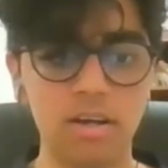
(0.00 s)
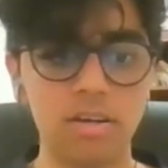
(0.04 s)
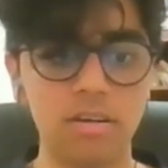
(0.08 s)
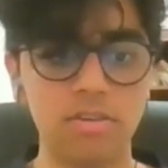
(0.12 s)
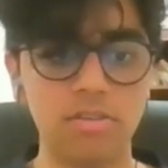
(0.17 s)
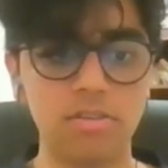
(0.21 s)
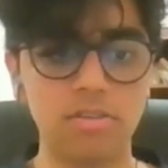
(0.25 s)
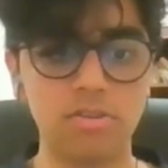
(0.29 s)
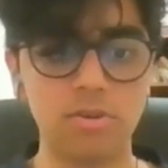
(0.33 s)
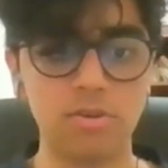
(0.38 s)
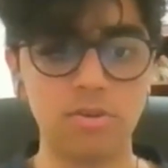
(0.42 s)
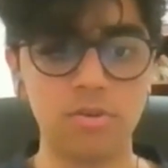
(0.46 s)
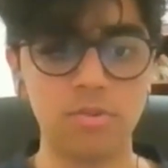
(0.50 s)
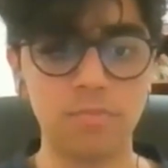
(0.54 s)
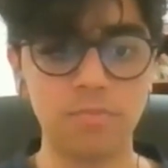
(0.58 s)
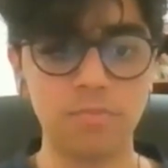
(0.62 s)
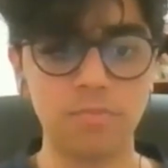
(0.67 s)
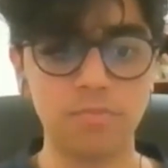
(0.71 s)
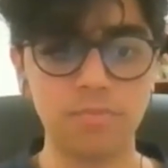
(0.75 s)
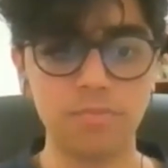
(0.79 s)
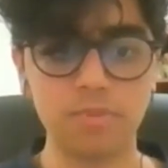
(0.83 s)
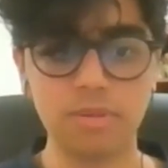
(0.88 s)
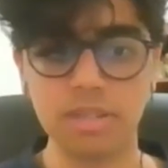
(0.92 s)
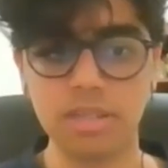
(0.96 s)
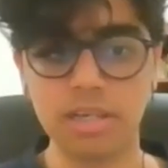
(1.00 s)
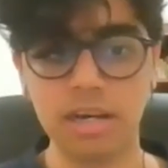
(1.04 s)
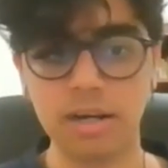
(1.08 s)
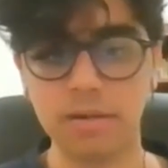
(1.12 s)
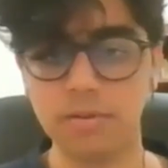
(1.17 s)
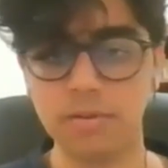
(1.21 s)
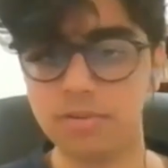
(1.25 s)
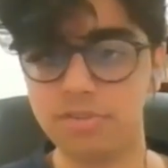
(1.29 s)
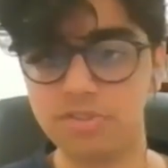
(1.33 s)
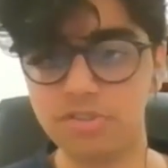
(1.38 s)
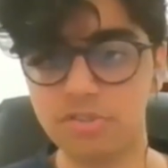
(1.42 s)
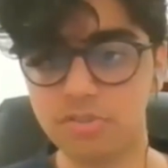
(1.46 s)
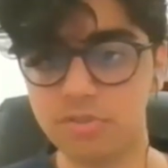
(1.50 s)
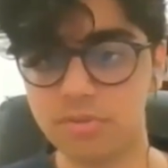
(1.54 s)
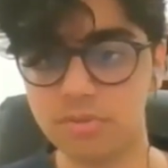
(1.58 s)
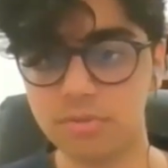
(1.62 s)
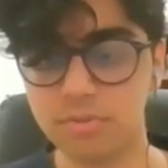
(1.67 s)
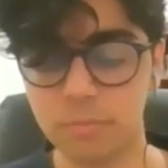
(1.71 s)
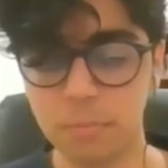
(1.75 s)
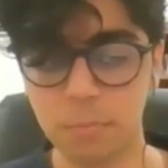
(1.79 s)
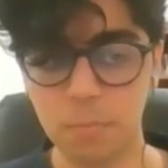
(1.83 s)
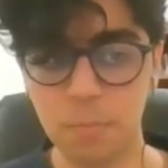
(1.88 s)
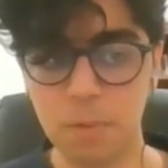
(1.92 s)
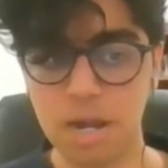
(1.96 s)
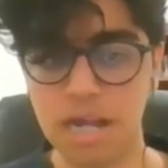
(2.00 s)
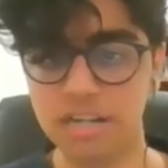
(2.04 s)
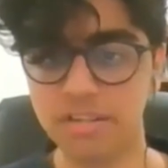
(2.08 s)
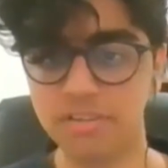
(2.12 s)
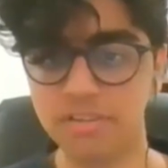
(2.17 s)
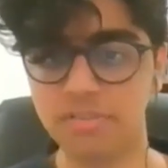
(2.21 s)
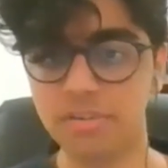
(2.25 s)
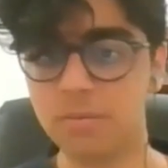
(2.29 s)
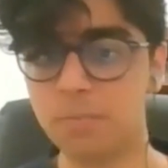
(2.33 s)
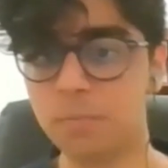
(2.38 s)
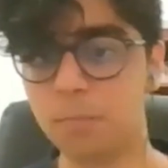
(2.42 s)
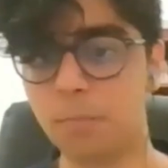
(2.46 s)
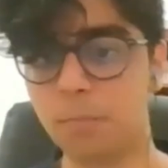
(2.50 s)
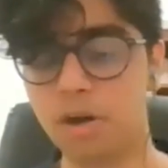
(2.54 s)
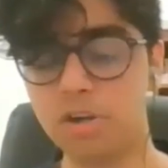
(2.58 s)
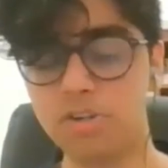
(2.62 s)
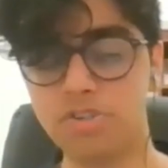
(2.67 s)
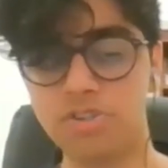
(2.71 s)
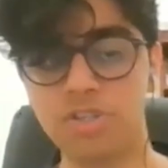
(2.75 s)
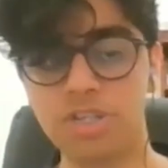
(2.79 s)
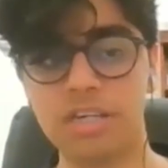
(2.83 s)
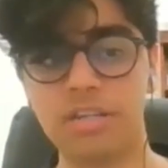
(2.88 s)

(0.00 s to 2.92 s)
So yeah, it just makes it much